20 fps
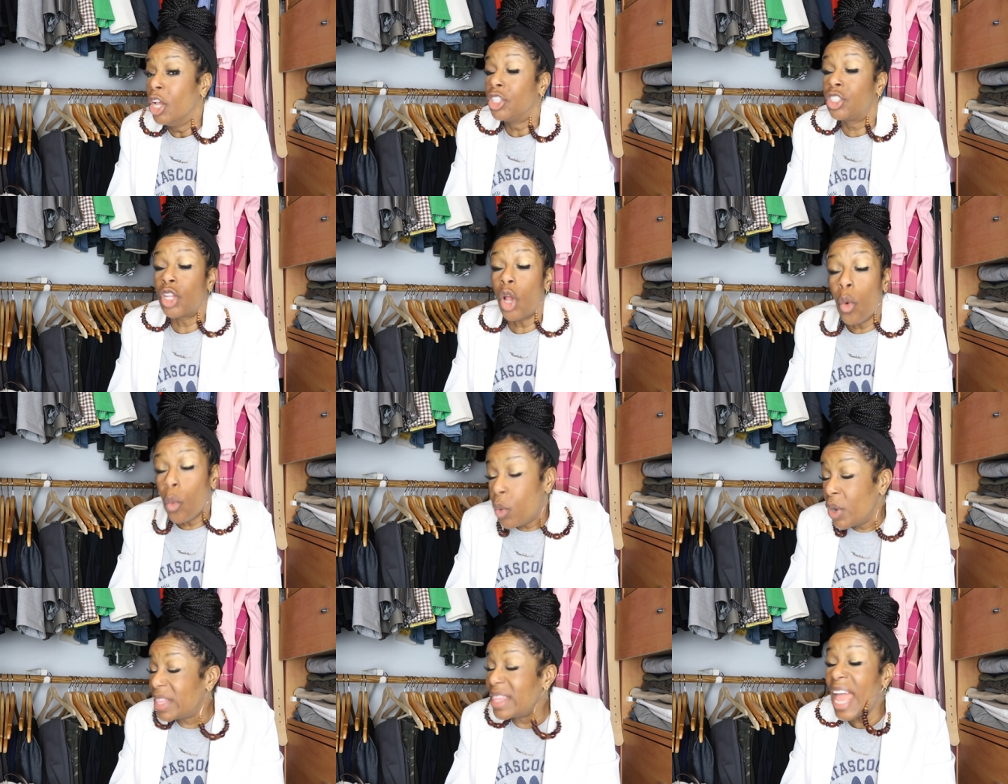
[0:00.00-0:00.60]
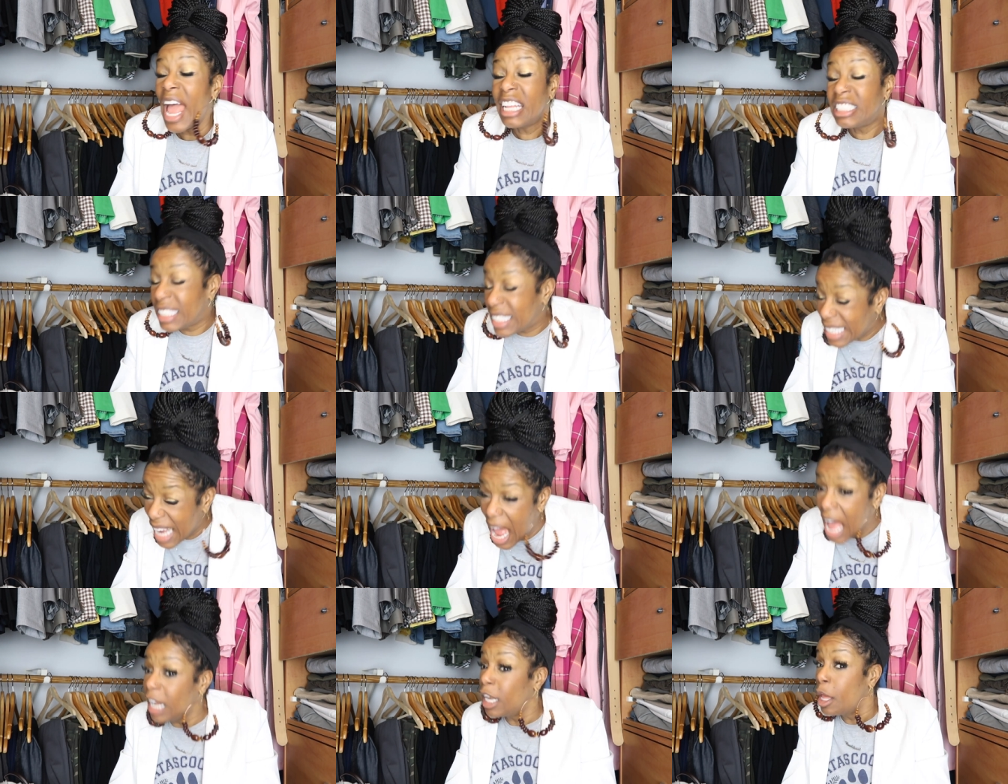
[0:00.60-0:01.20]
So what that's
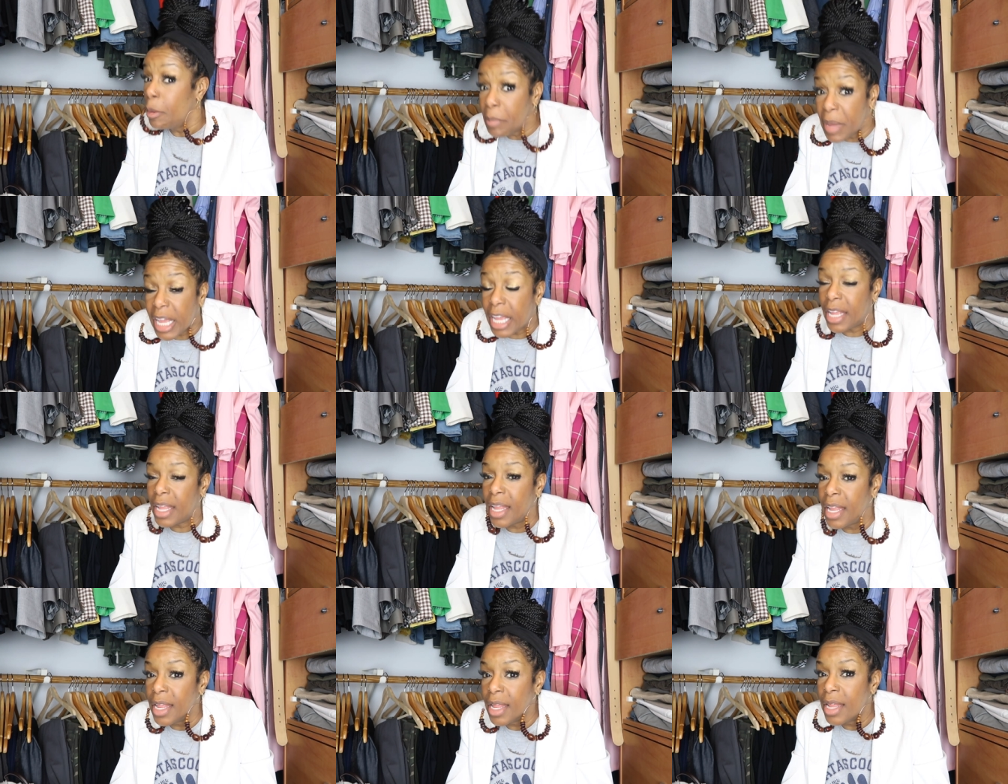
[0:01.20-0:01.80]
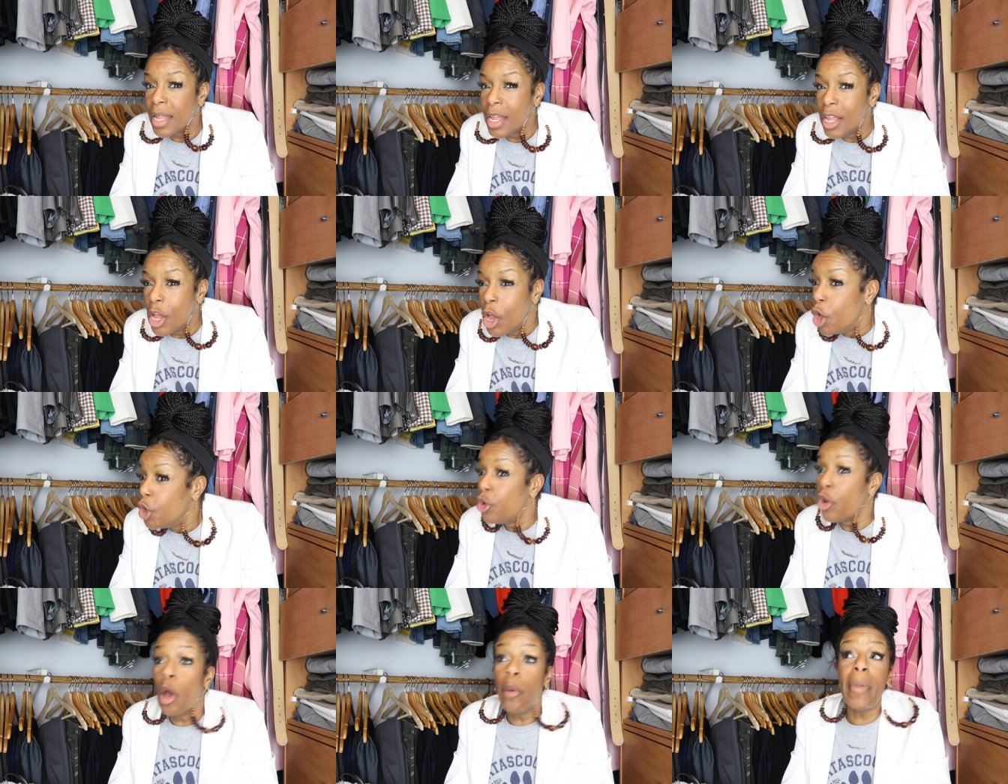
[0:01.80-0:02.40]
telling me
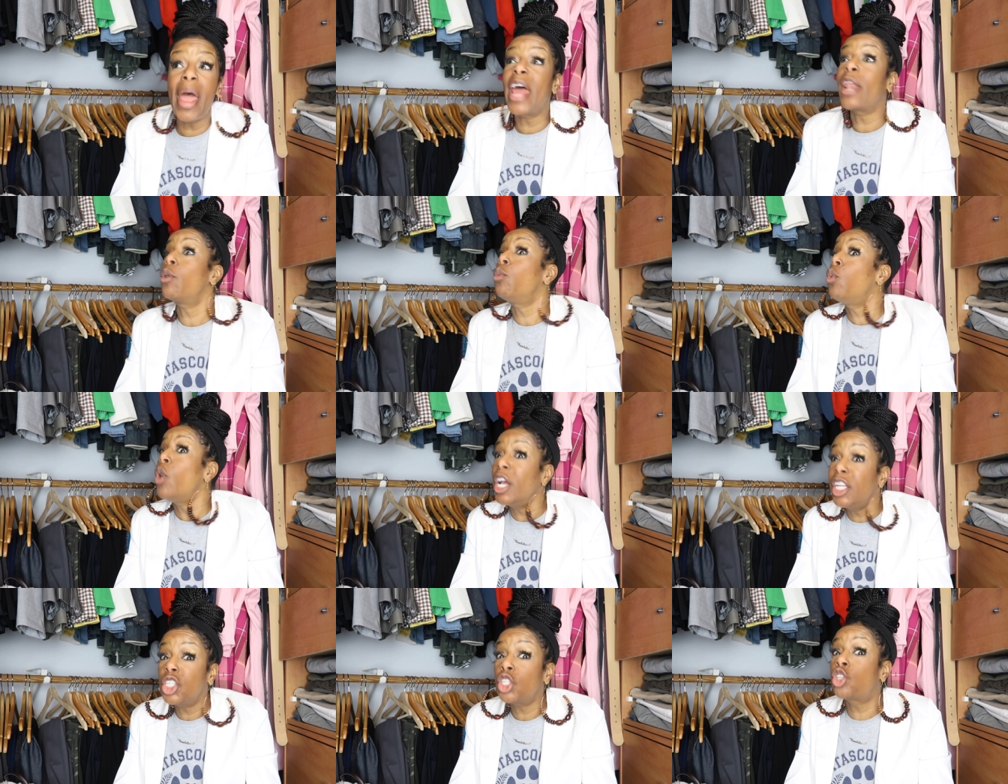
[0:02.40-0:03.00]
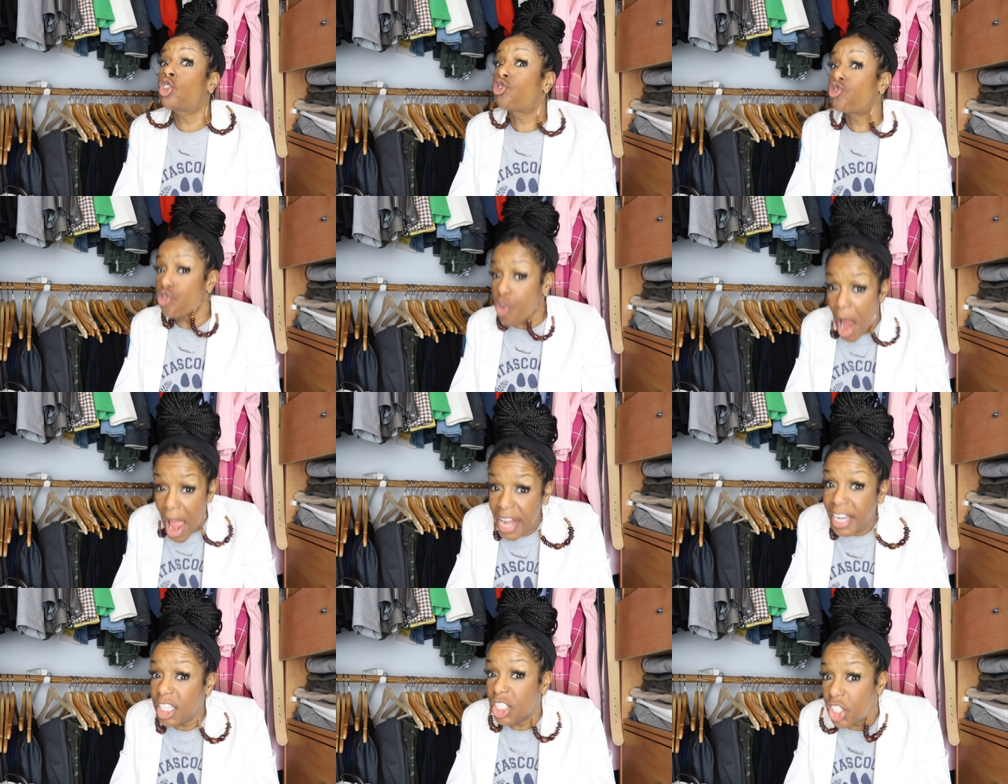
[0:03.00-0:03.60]
no matter what
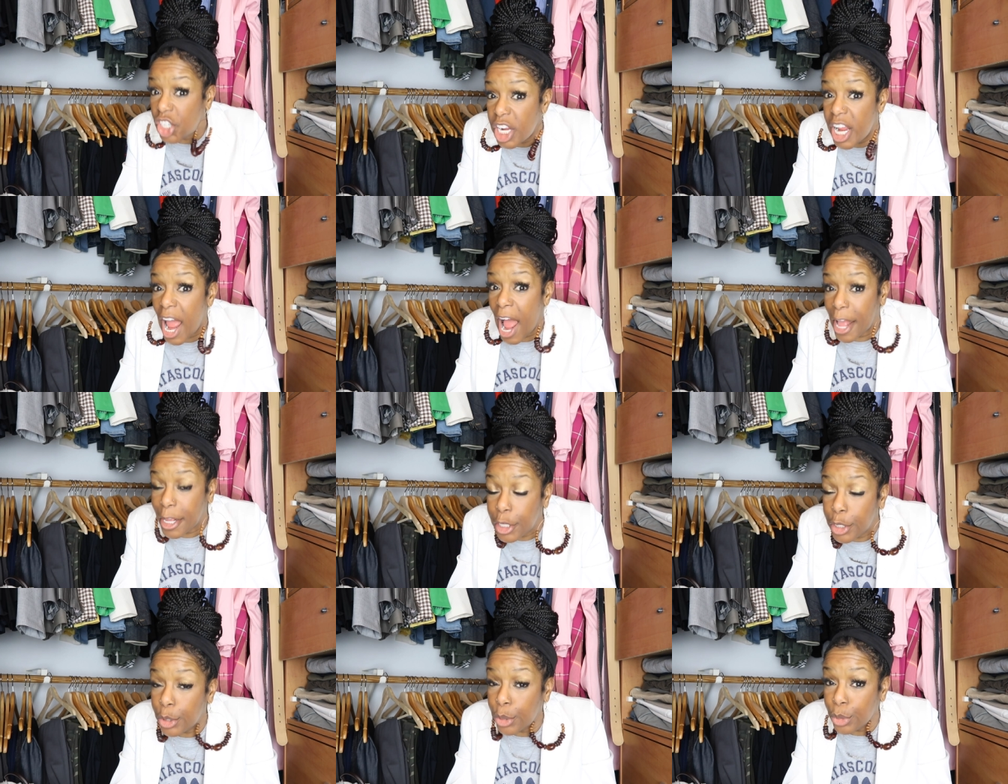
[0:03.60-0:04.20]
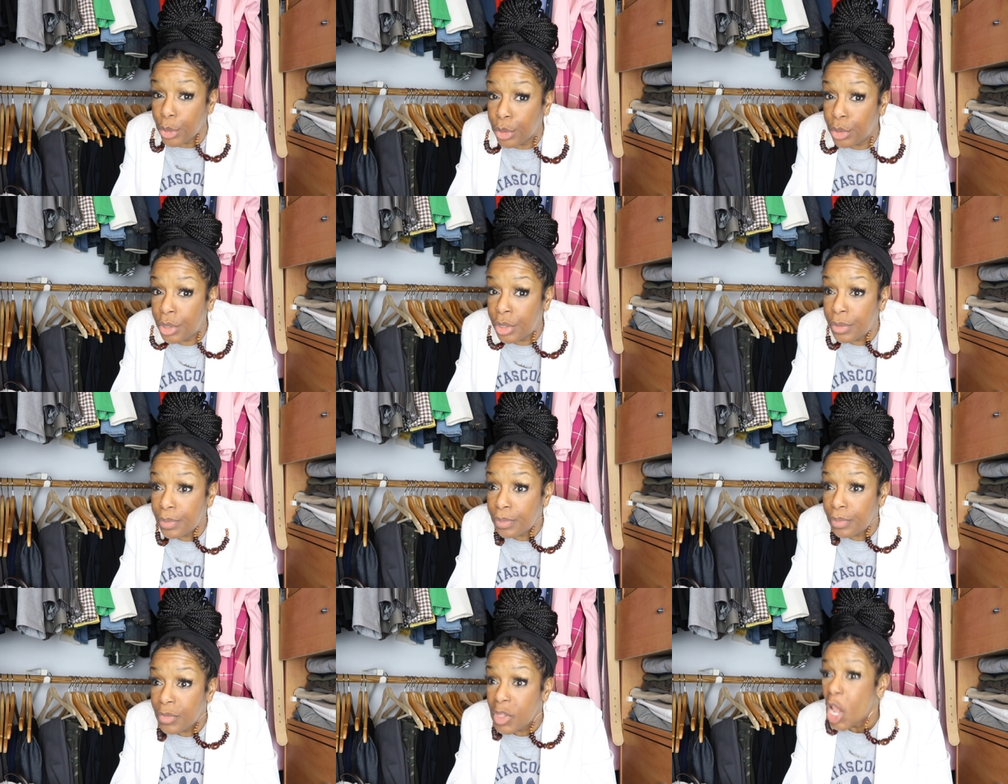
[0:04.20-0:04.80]
strategy I use,